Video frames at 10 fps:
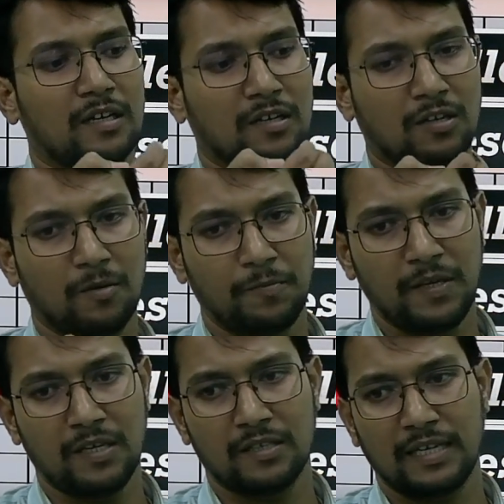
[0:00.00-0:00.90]

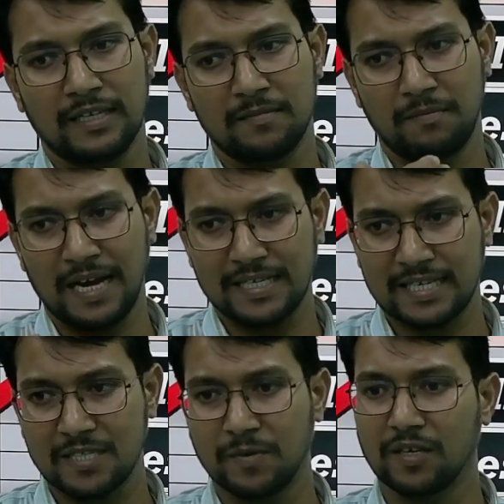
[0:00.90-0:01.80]
copy, that marks
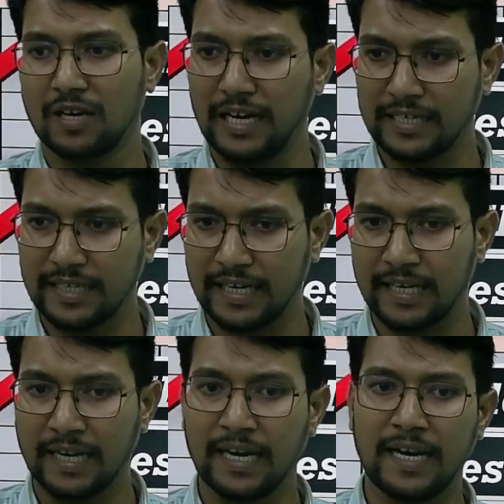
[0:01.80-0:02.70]
has been collected,
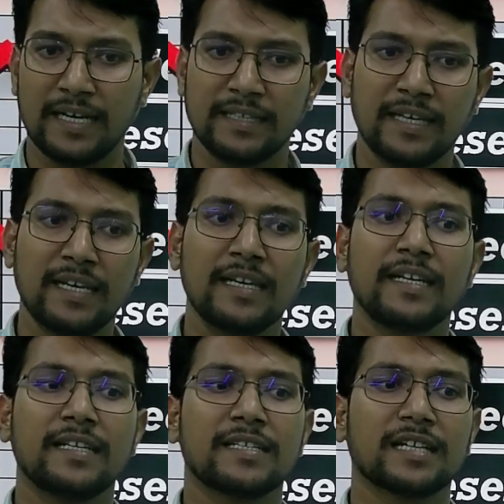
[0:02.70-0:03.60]
and then it
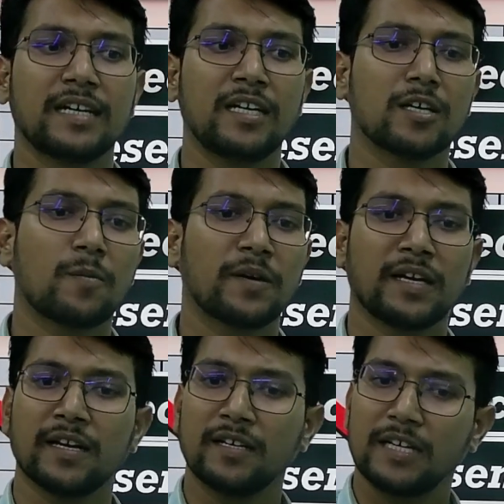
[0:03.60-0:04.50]
is interpreted
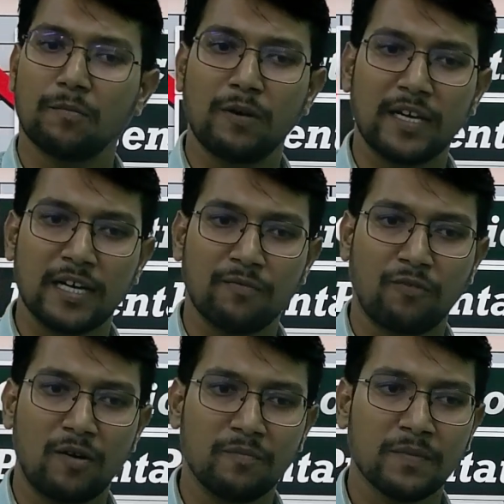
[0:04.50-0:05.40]
in tabulated
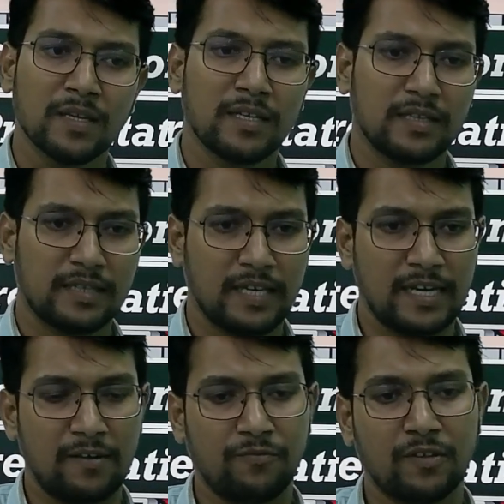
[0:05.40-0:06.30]
form. Then
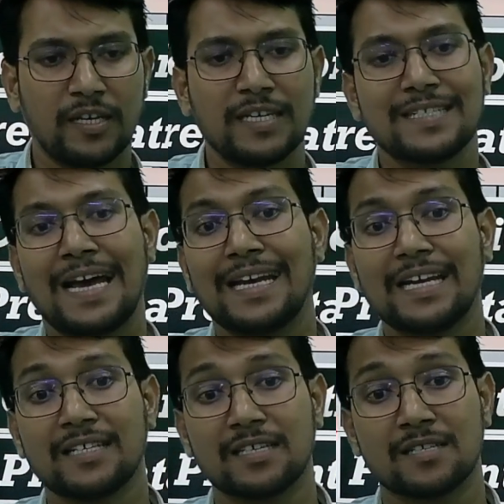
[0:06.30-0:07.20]
after it is
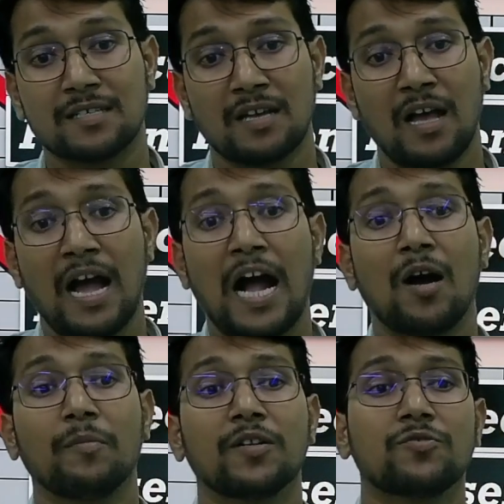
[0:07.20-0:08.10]
analysis, how
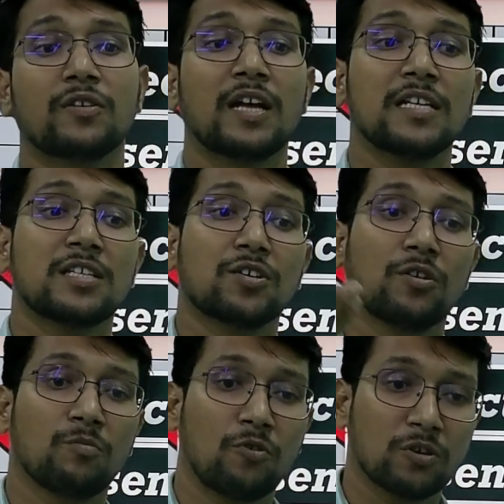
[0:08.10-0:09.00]
many students has secured
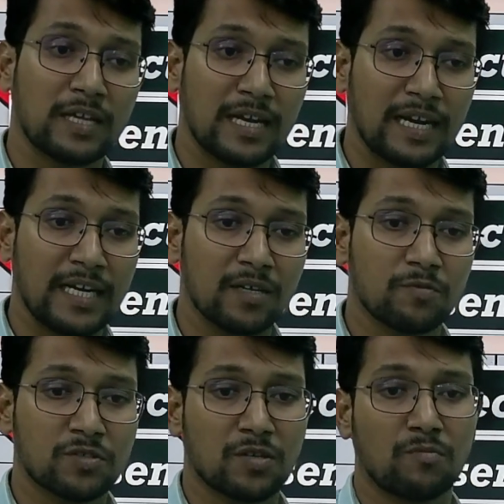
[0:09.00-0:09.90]
more than
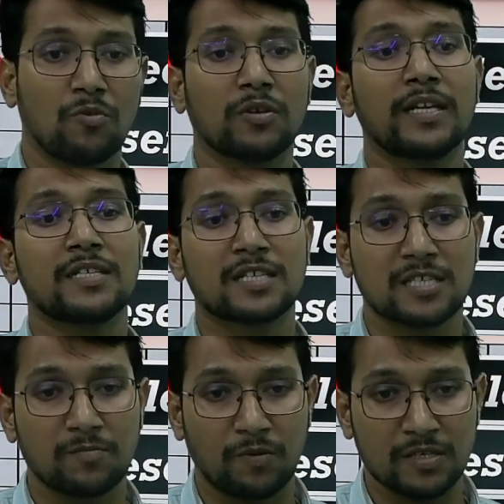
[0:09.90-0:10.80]
90%, more than
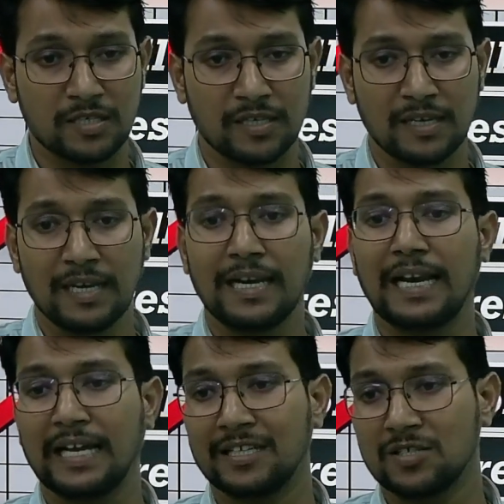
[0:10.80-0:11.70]
60%,
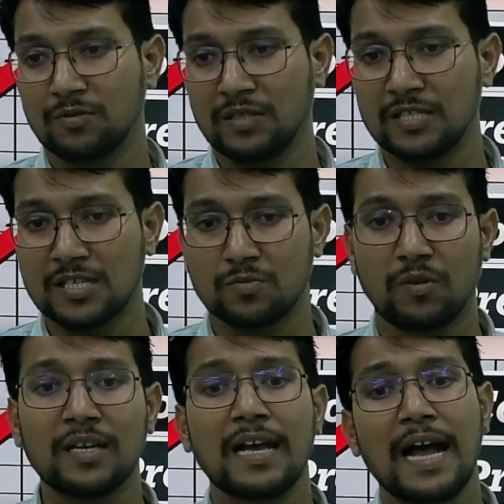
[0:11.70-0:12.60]
like this. This is what
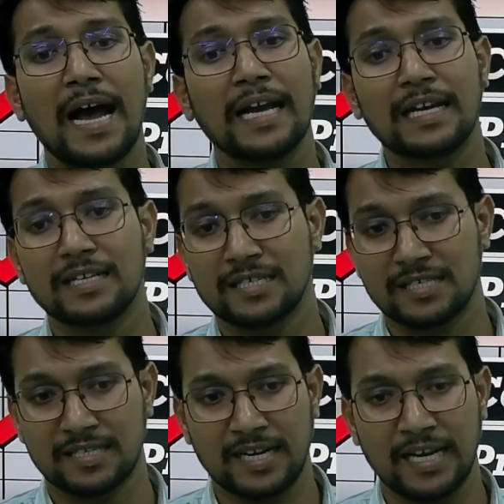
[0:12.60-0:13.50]
analysis,
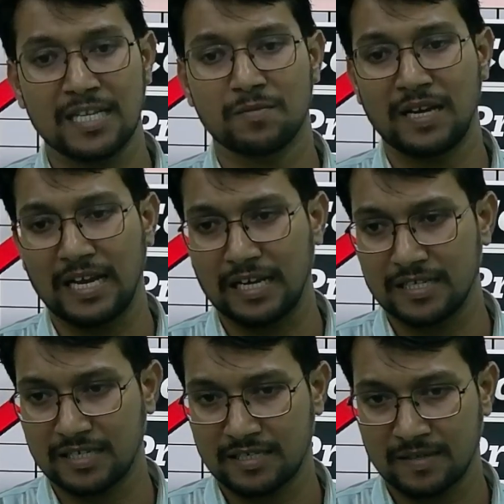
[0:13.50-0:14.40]
that has been
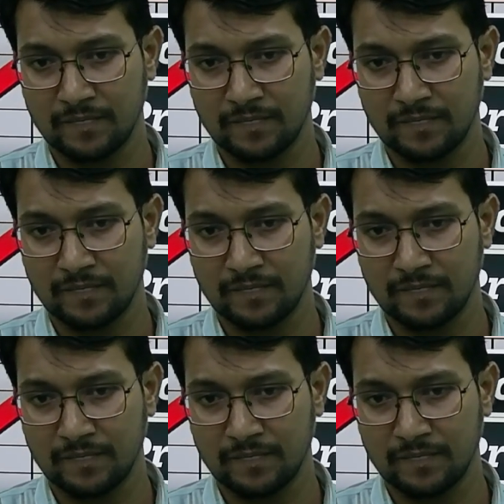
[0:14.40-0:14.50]
analysis.